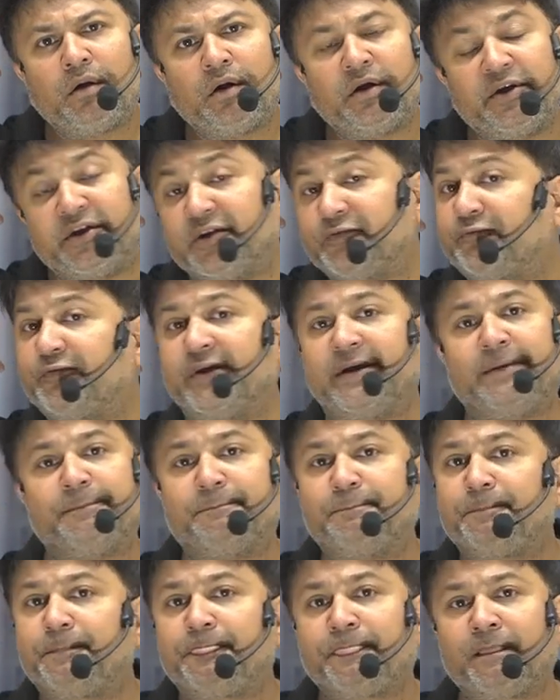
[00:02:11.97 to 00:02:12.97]
Dear friend,
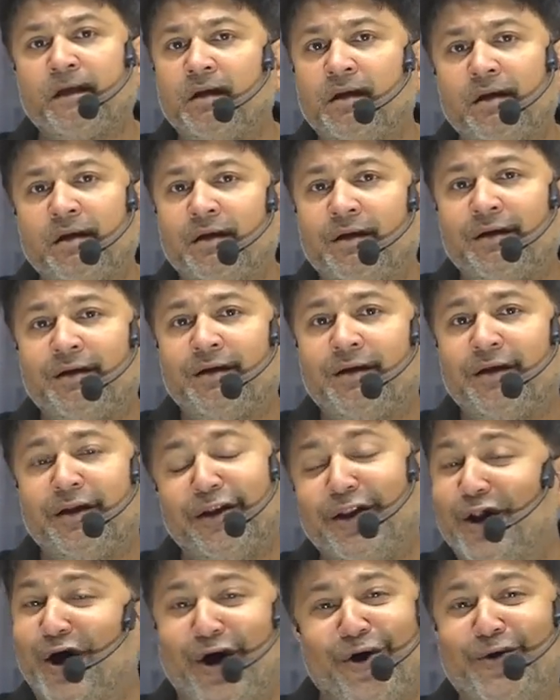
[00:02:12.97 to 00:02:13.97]

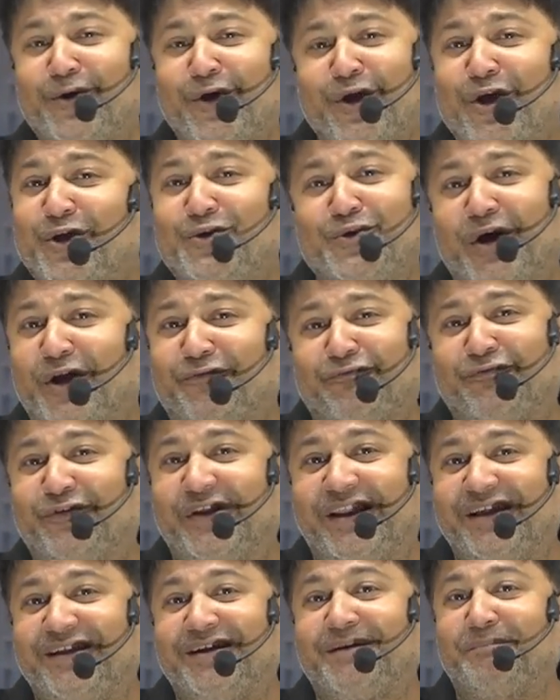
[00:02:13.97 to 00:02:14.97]
now you are
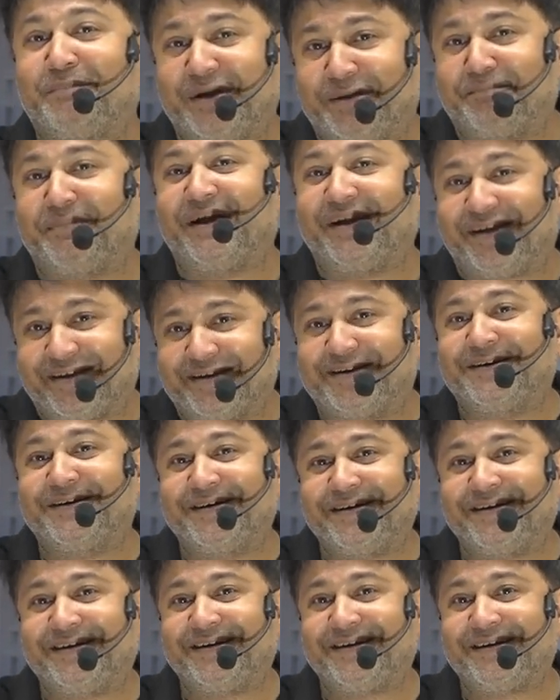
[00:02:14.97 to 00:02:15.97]
feeling a bit better.
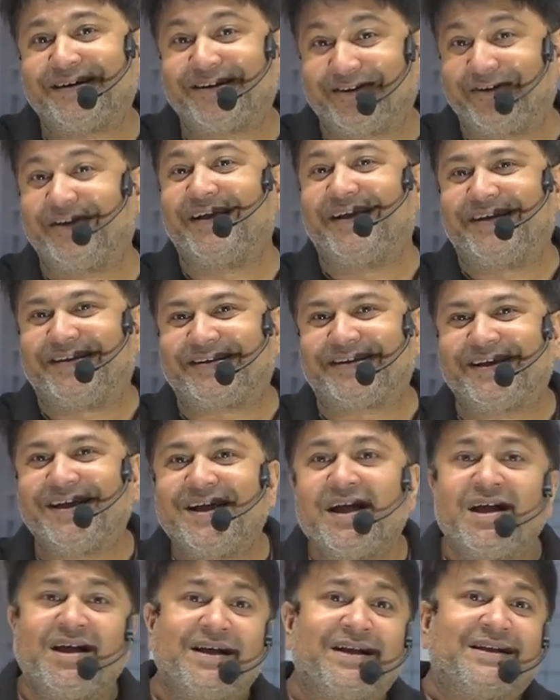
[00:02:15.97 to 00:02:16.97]
Great.
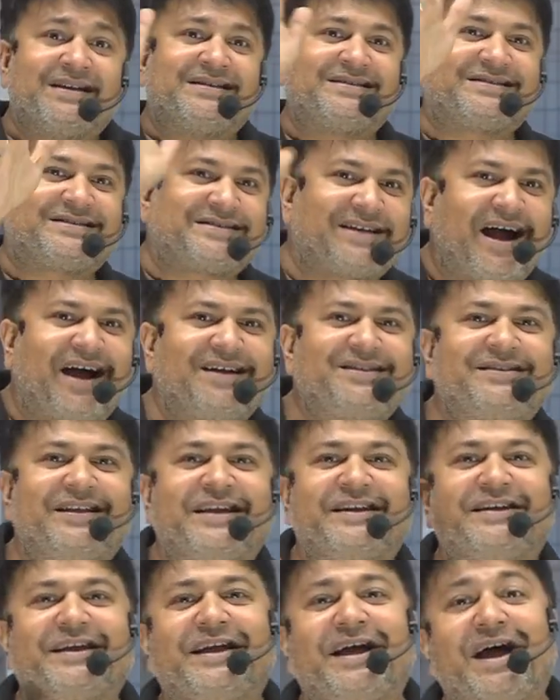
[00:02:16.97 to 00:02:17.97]
Start
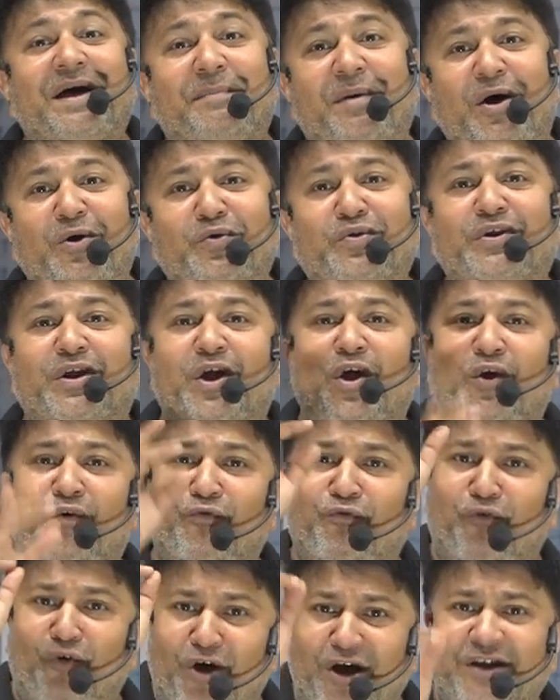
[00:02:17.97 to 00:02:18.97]
thinking about
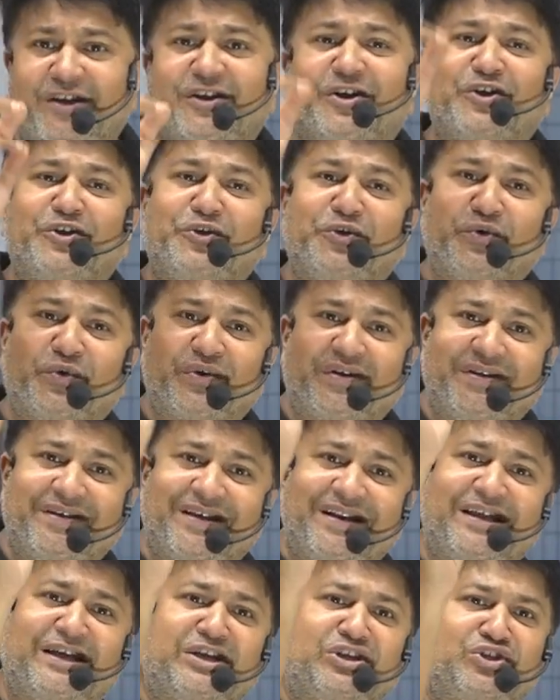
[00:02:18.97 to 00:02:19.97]
what you
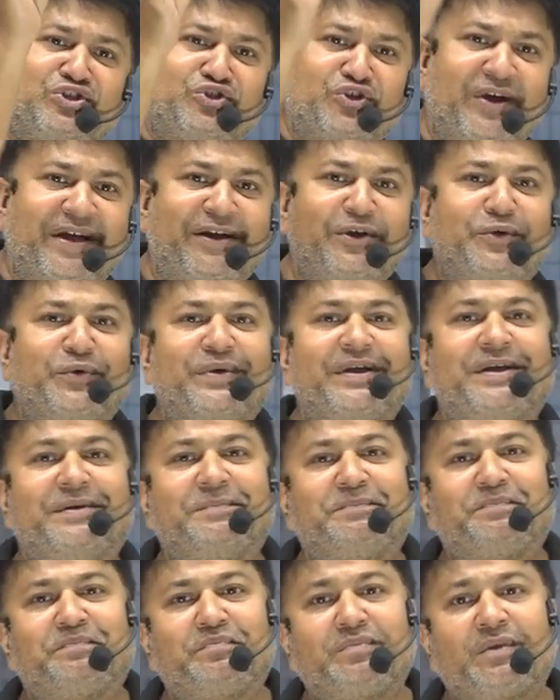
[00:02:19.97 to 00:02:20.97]
really enjoy doing.
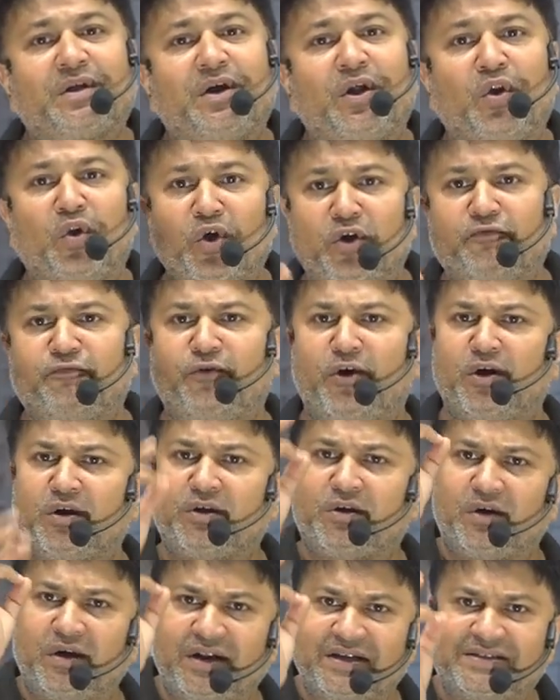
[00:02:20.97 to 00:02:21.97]
Look for
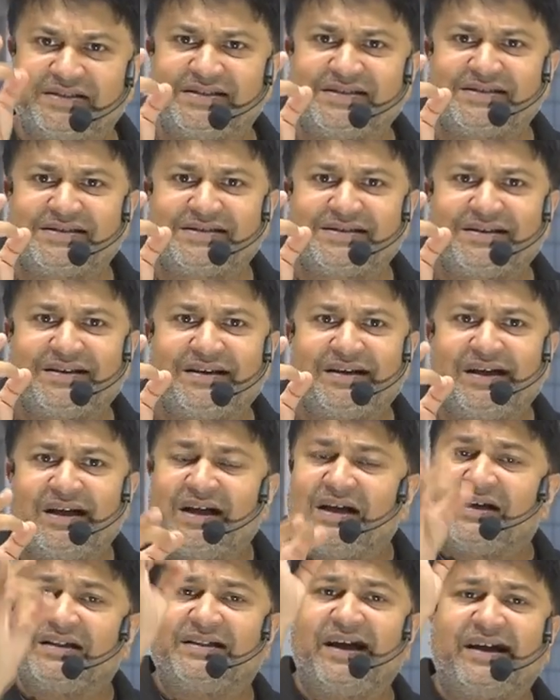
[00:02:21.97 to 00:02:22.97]
colleges
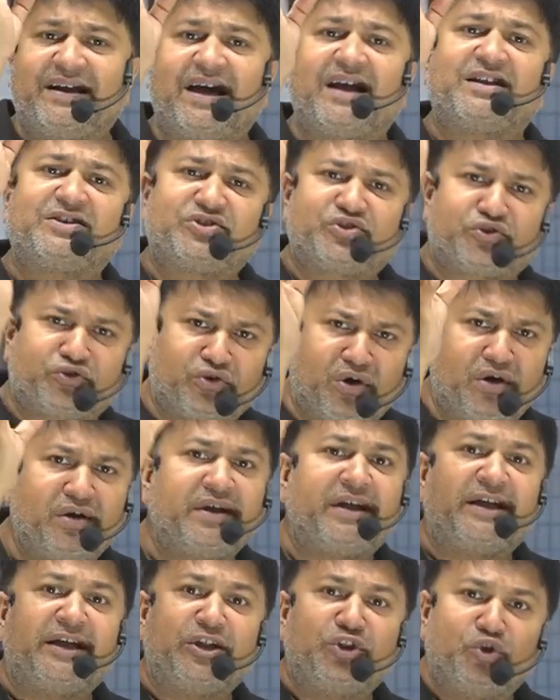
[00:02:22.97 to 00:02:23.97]
that are strong
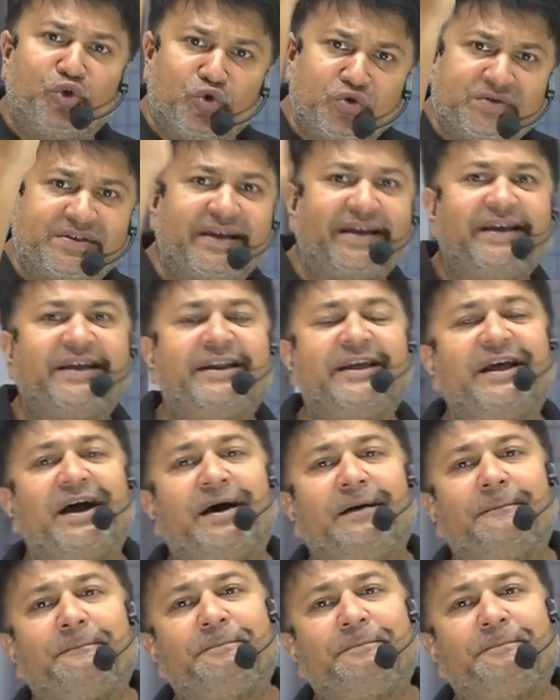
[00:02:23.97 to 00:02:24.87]
in those areas.